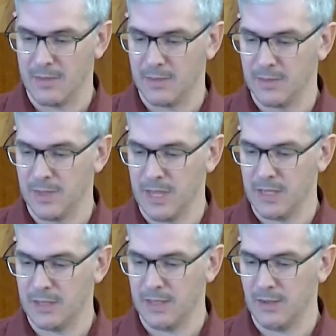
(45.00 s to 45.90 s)

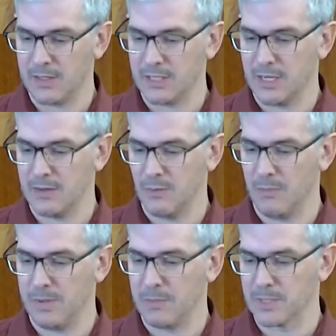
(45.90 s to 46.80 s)
They looked at what
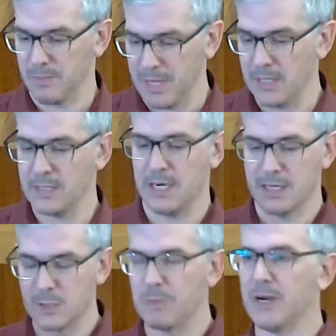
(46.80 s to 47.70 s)
people's opinions and
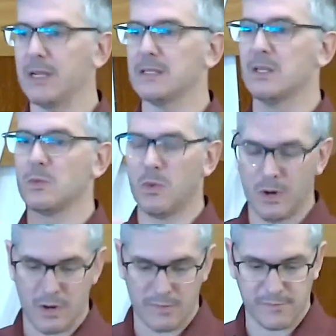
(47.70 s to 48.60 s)
experiences
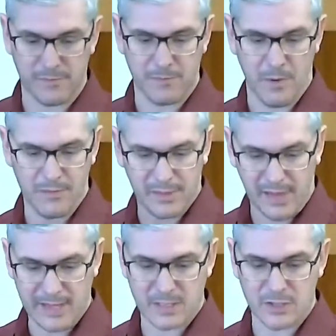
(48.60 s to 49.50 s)
were over the
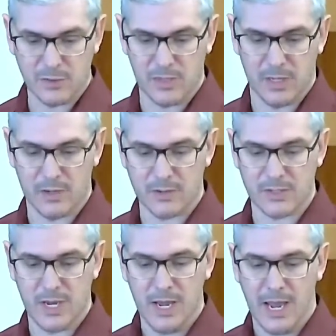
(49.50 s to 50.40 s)
last 2 years,
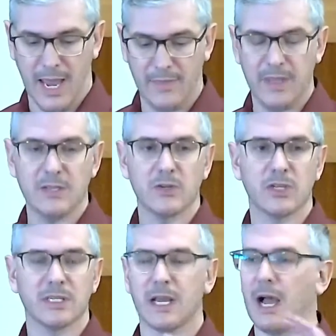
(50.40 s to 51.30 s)
and these are
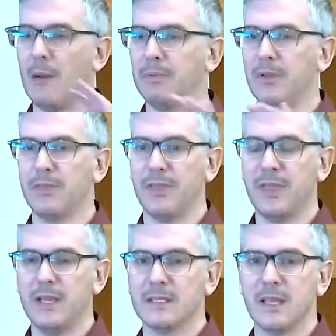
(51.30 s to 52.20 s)
just a couple of the
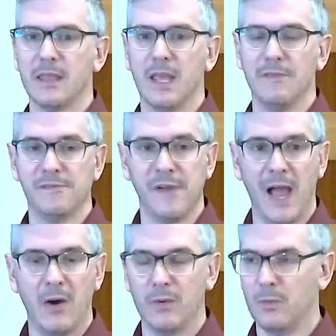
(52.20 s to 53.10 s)
things that they
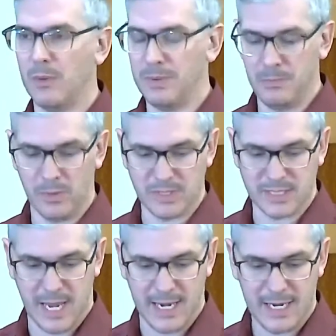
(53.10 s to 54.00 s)
found, what people
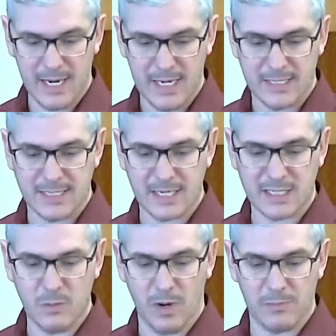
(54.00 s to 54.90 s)
said.
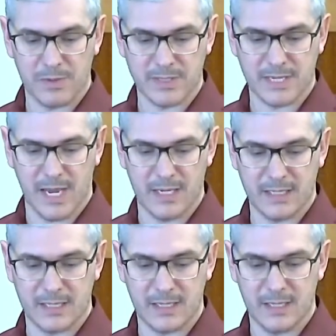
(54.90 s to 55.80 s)
61%